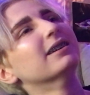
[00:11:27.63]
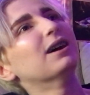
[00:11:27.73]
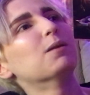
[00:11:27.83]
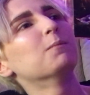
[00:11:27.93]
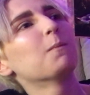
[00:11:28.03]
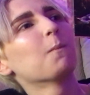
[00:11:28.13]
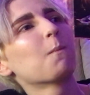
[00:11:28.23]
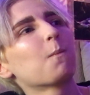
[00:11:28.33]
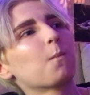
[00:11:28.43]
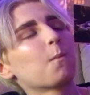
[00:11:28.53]
Um,
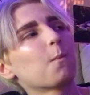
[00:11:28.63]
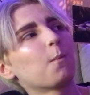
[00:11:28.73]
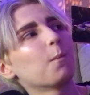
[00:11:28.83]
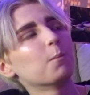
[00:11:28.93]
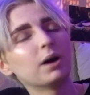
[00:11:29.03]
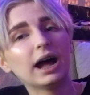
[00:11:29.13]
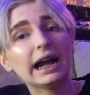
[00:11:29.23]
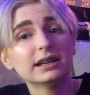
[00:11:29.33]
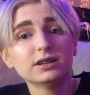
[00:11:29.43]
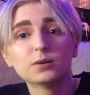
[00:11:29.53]
but
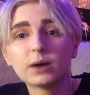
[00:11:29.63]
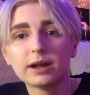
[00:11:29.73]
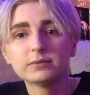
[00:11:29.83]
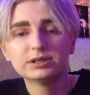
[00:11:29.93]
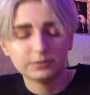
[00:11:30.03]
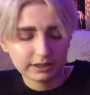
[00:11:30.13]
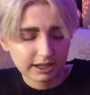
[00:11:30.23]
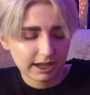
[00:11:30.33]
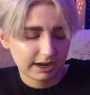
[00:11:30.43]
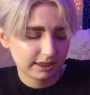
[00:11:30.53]
I didn't know why I was doing
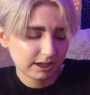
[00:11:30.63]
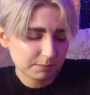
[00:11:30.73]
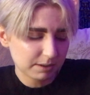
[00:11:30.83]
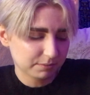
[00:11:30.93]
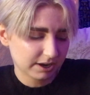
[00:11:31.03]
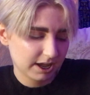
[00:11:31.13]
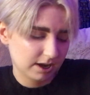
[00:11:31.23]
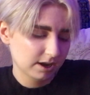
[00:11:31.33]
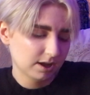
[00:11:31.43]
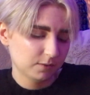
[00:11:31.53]
that. And I think my
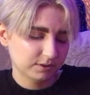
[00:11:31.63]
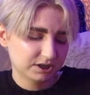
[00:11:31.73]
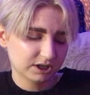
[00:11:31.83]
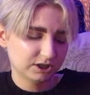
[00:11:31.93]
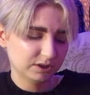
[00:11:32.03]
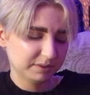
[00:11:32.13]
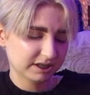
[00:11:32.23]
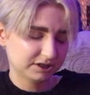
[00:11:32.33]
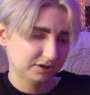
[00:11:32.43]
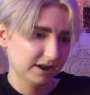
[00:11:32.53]
brain was
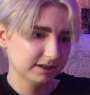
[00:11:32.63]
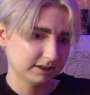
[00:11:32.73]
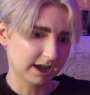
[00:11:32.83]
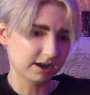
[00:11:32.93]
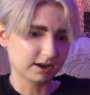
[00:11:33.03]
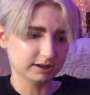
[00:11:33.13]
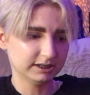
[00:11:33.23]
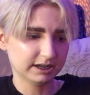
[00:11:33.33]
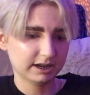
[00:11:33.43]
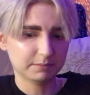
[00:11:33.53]
consuming this trans guy
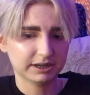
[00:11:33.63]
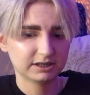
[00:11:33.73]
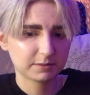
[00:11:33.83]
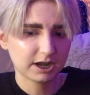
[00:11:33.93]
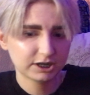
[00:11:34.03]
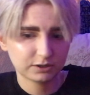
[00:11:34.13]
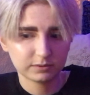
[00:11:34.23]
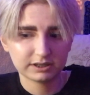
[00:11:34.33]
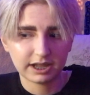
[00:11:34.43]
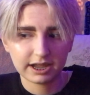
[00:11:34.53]
content, and my
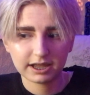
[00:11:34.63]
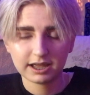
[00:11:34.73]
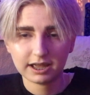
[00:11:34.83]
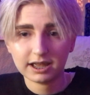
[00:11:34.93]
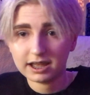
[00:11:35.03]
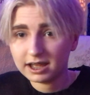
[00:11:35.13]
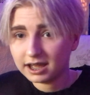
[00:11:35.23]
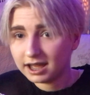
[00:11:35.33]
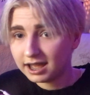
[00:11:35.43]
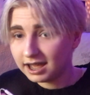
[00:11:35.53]
subconscious was like,
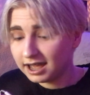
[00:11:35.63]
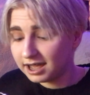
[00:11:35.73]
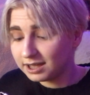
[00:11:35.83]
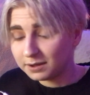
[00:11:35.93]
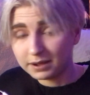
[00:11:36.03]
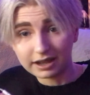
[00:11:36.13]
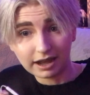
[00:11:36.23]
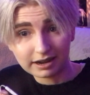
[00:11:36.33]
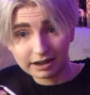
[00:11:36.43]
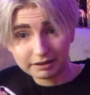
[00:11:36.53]
Ayo, I
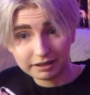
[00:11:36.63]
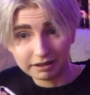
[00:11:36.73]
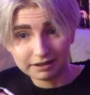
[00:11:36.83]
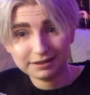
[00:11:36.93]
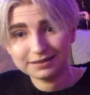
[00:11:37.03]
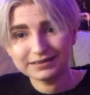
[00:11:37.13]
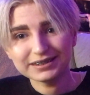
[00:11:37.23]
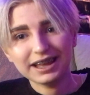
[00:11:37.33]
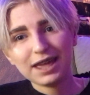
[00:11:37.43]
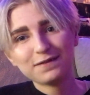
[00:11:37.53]
got an idea.
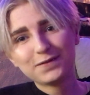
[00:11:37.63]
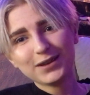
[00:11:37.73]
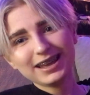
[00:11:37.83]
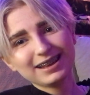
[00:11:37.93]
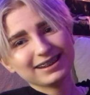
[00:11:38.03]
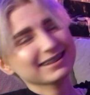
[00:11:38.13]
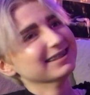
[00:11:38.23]
If we.